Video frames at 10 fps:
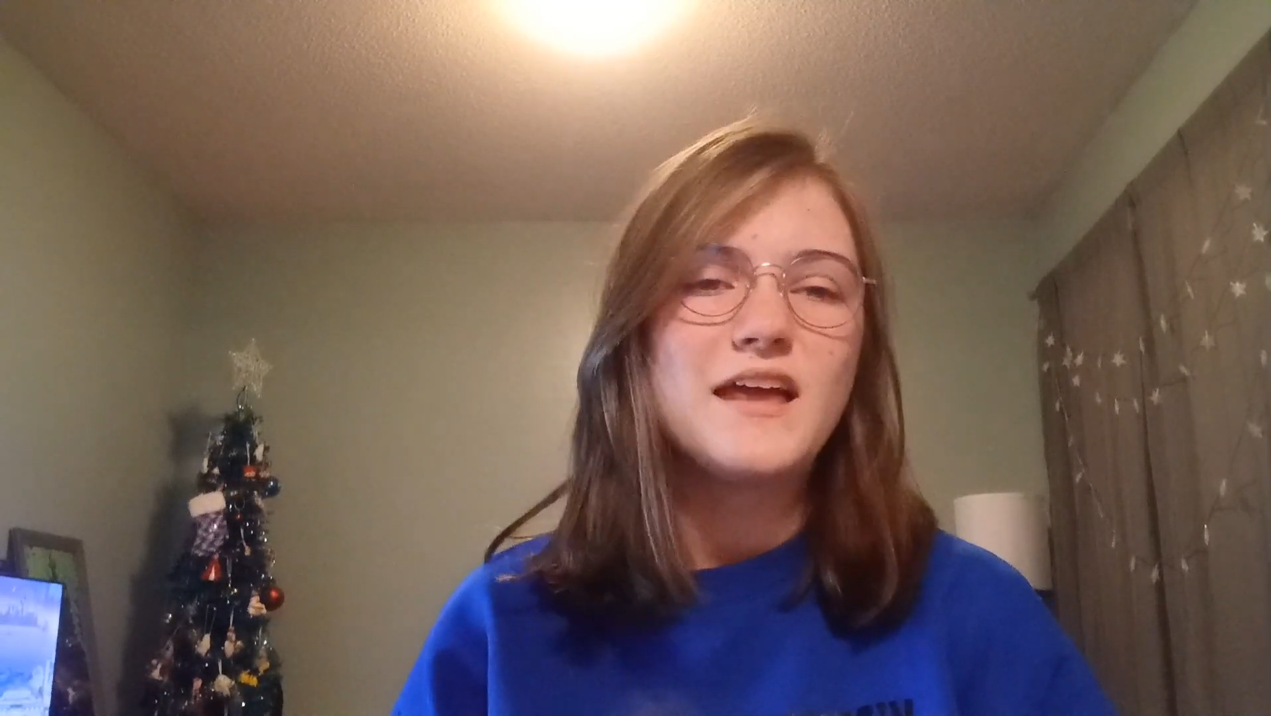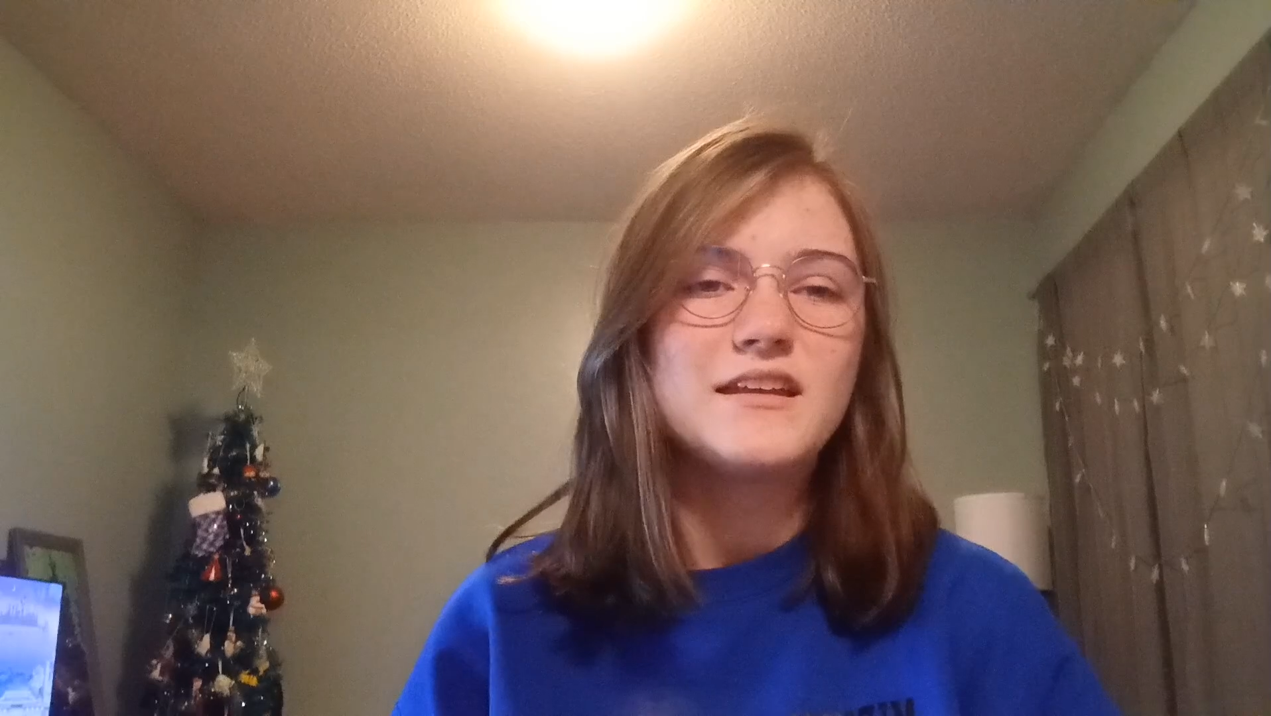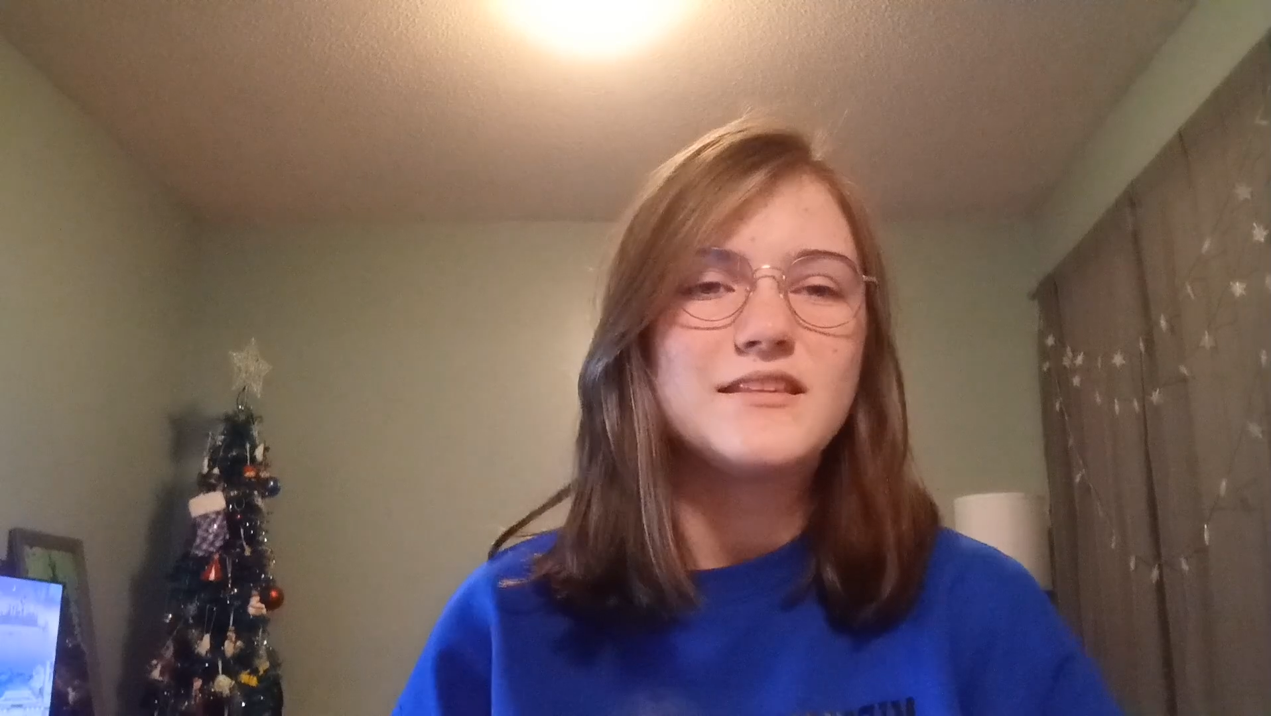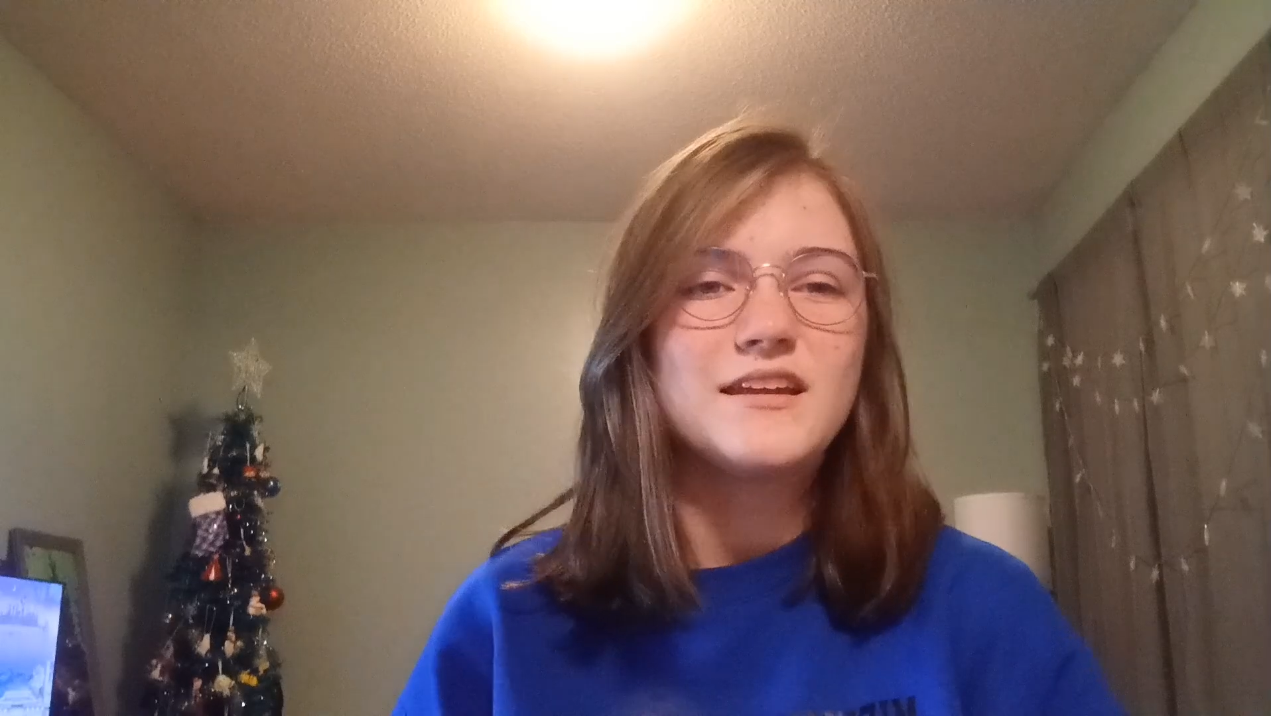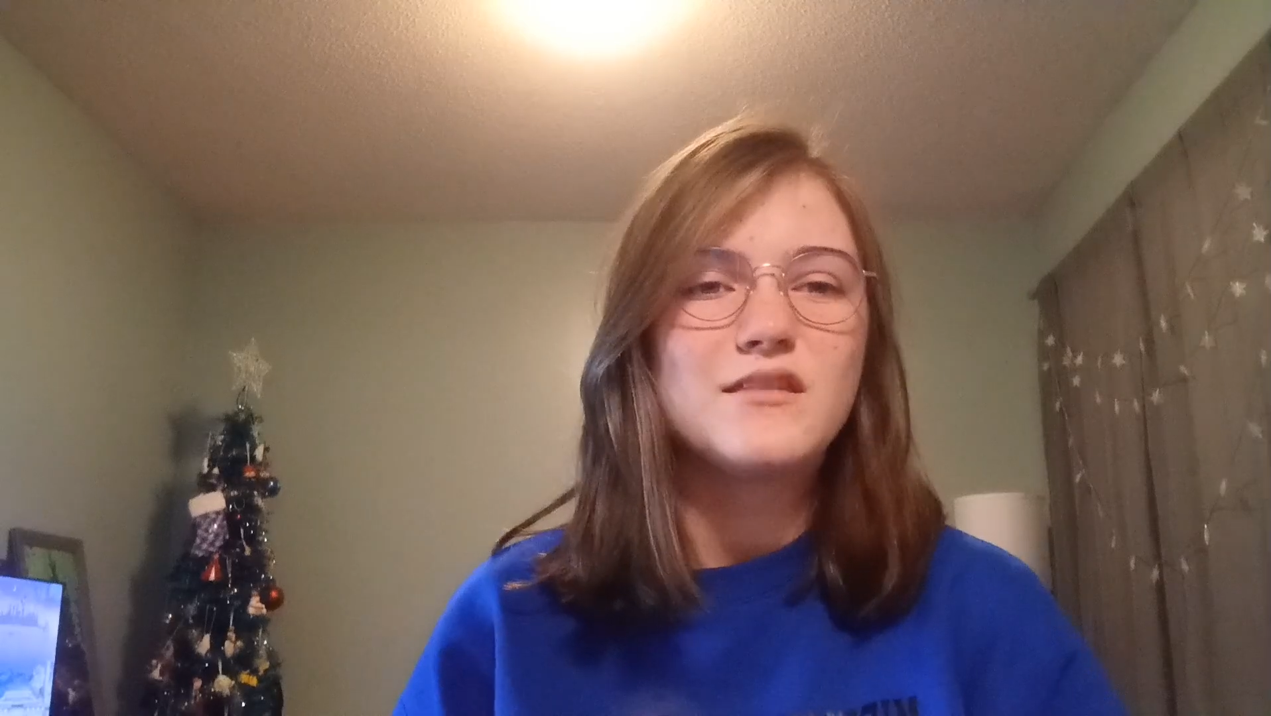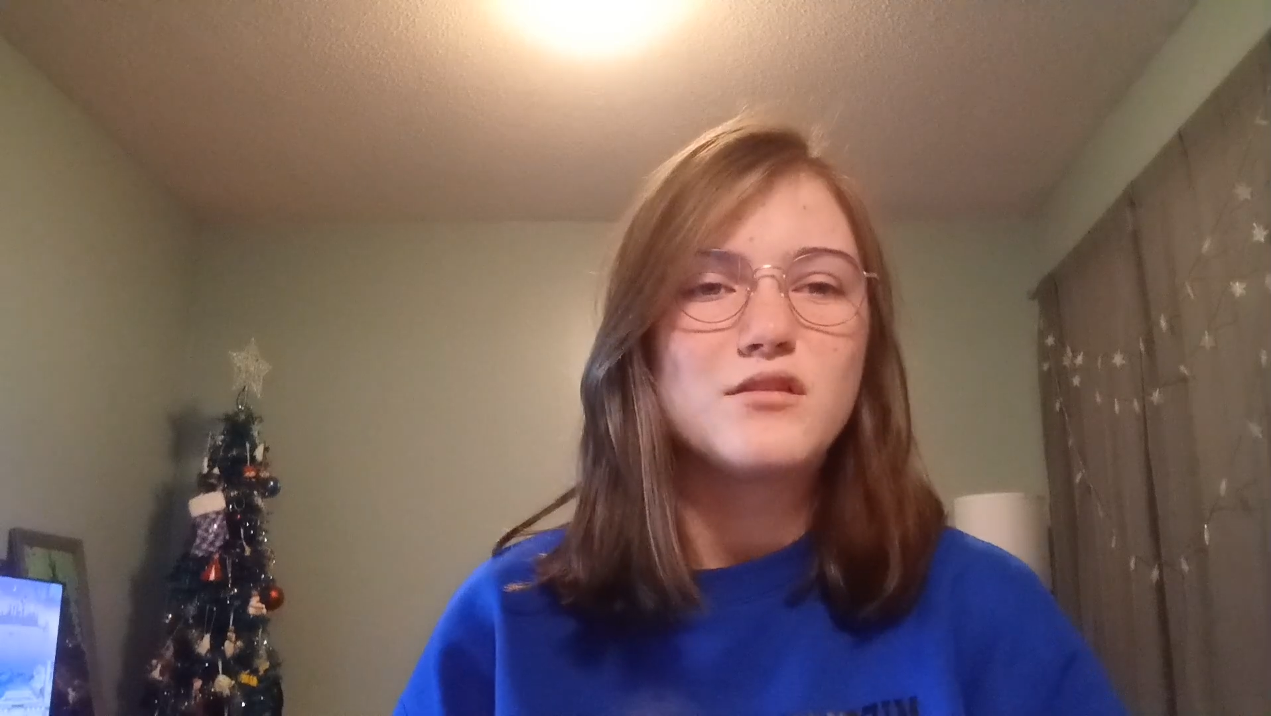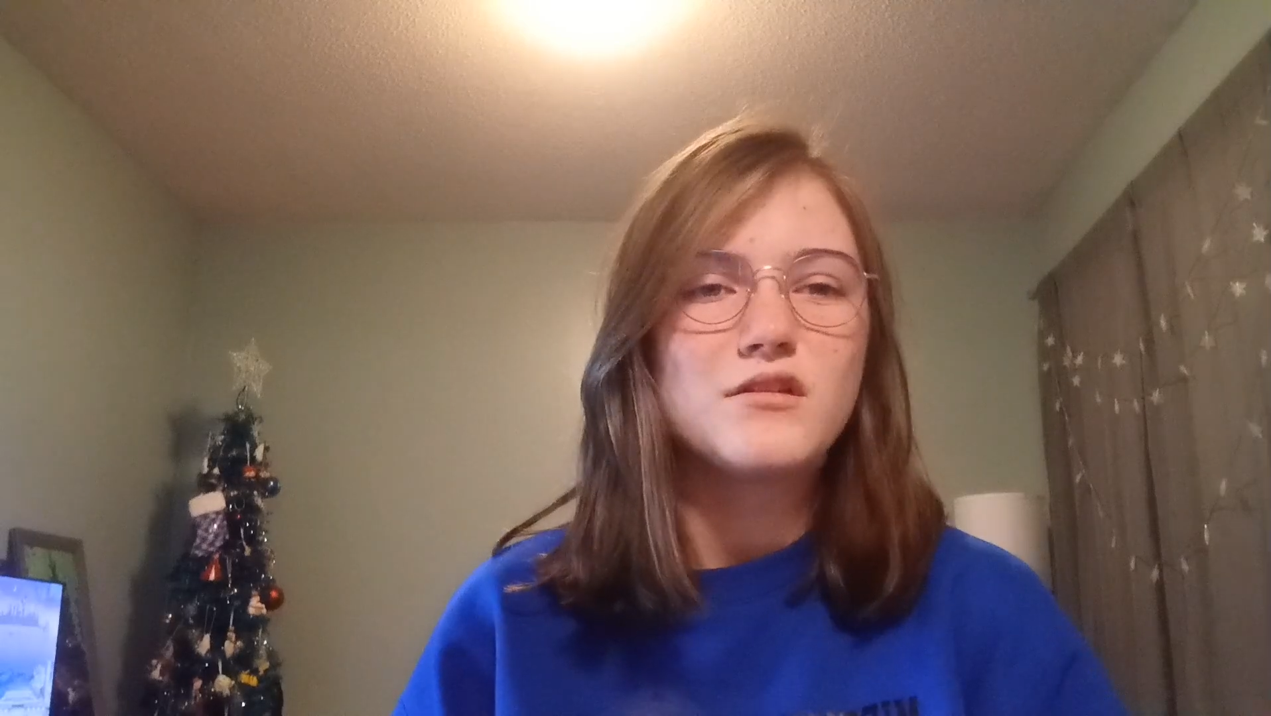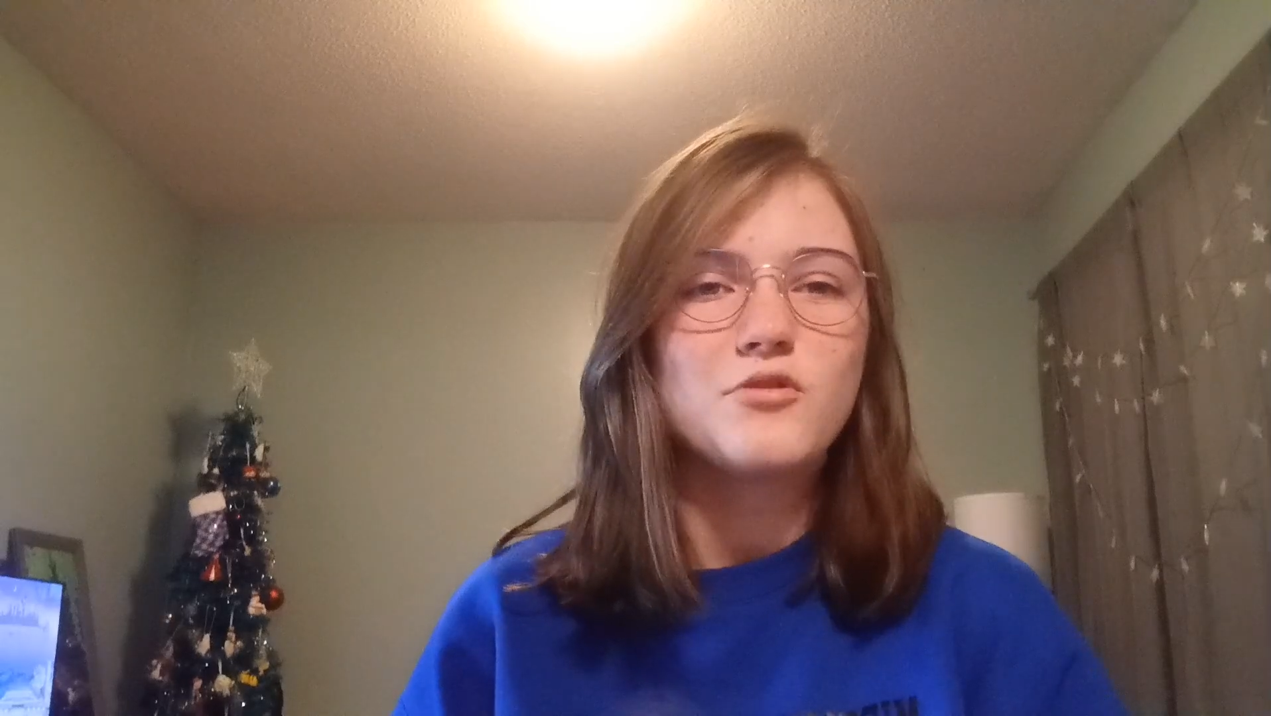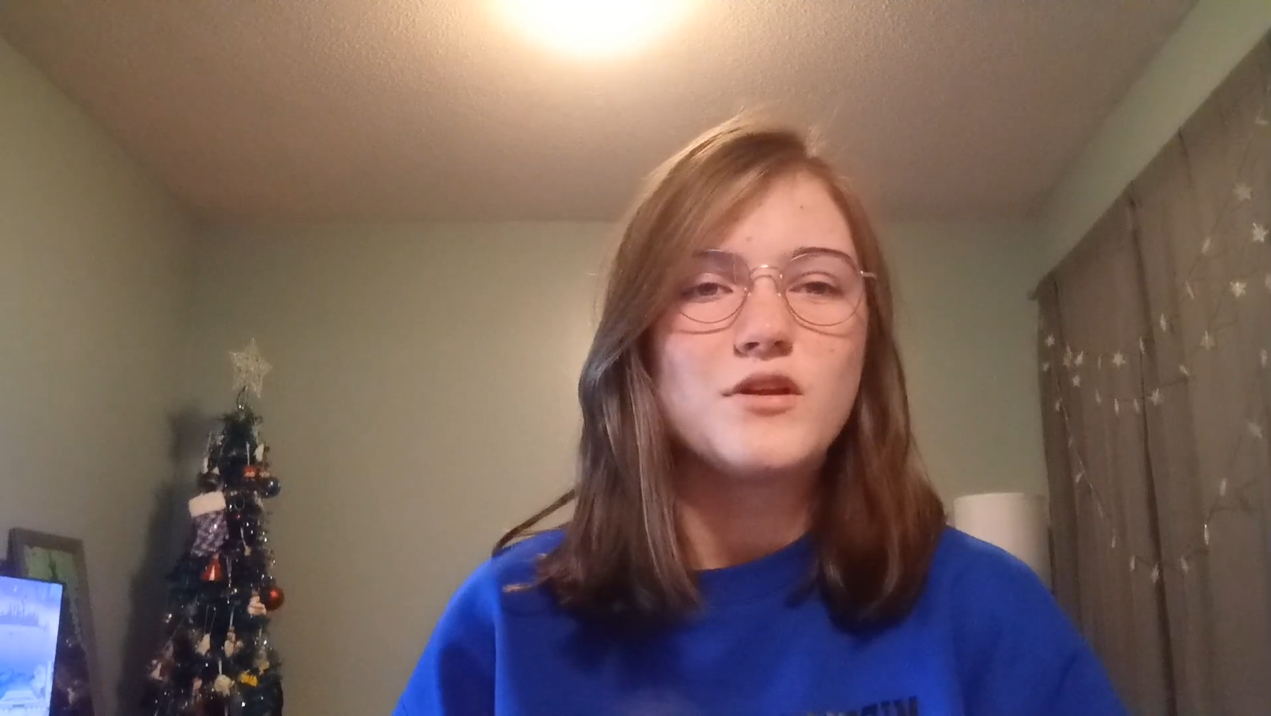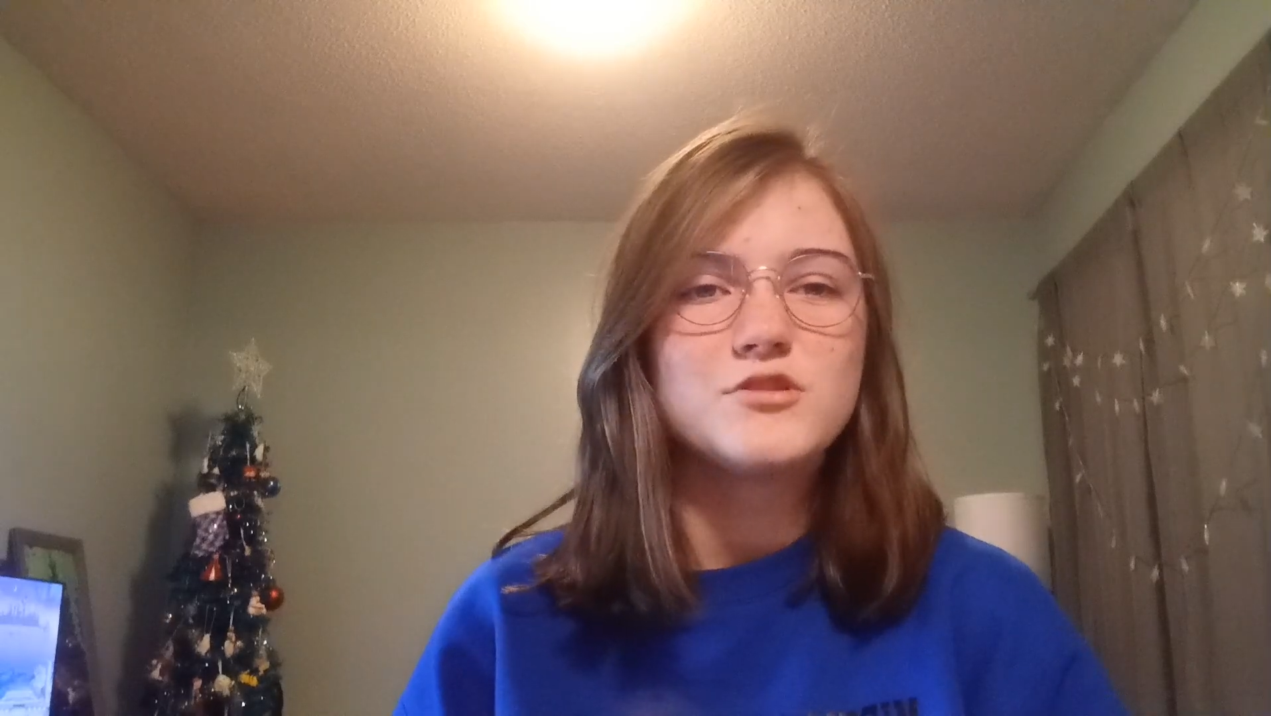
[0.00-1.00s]
into
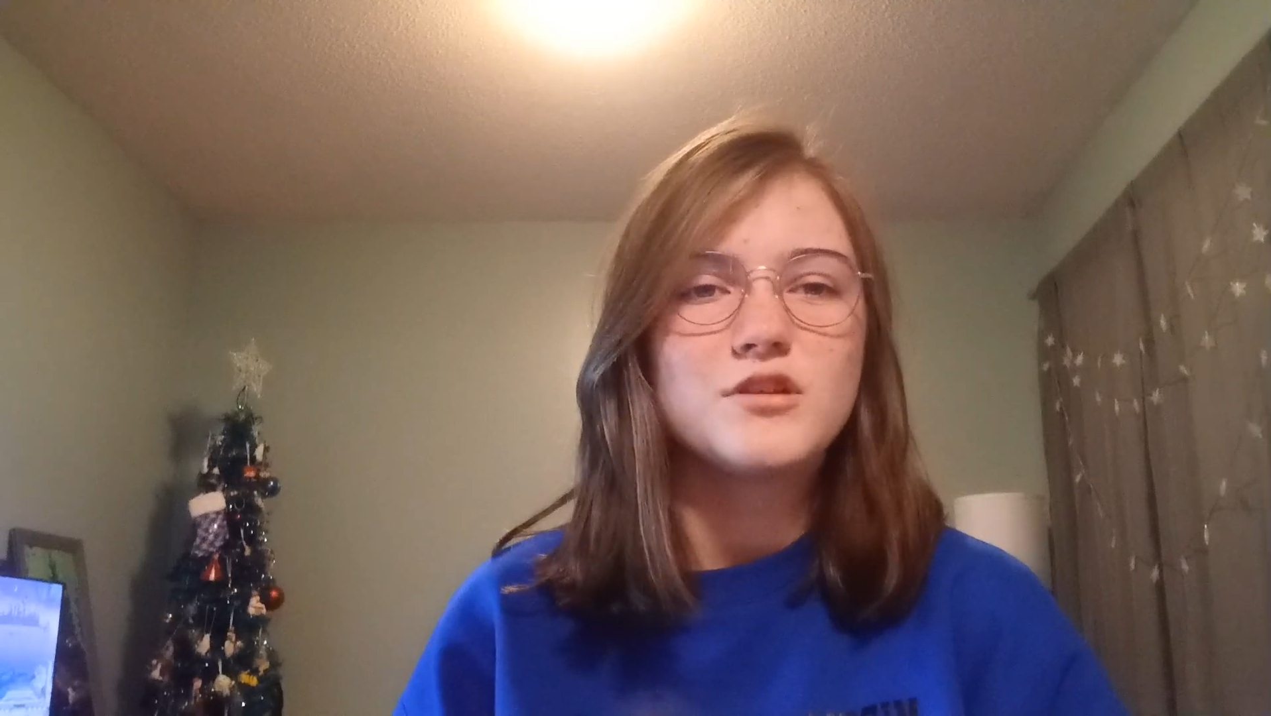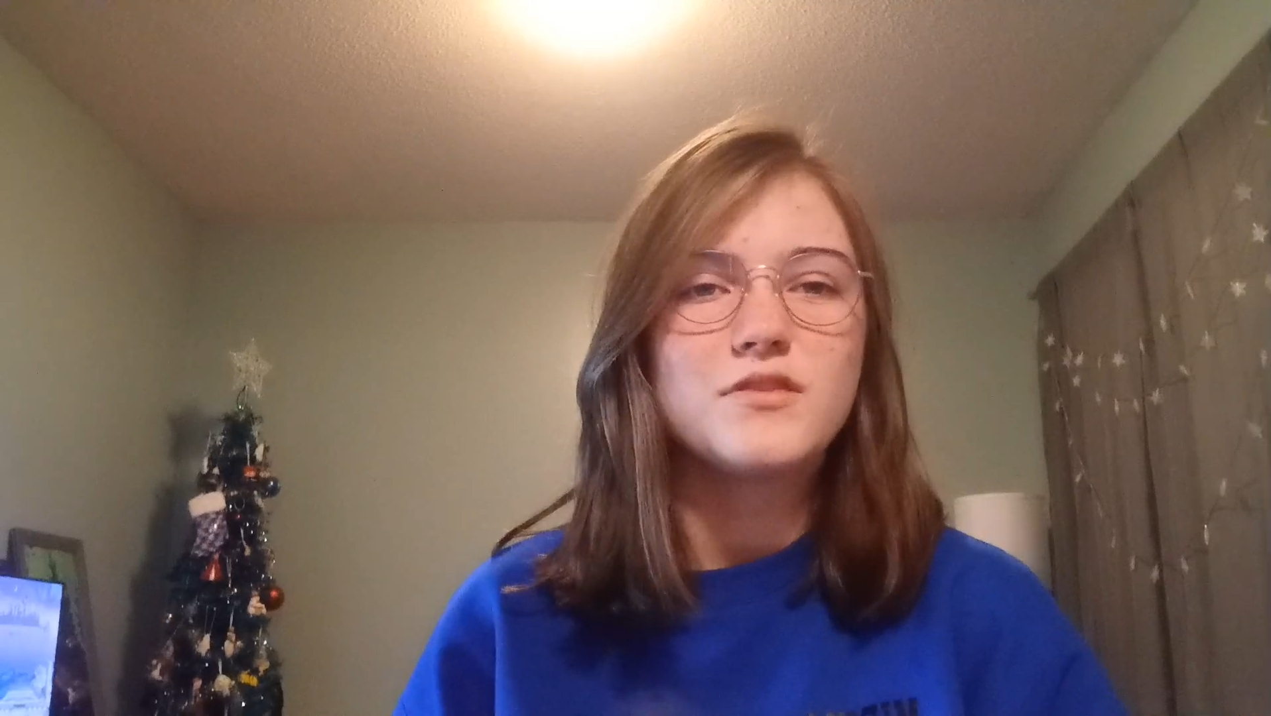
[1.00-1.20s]
consideration.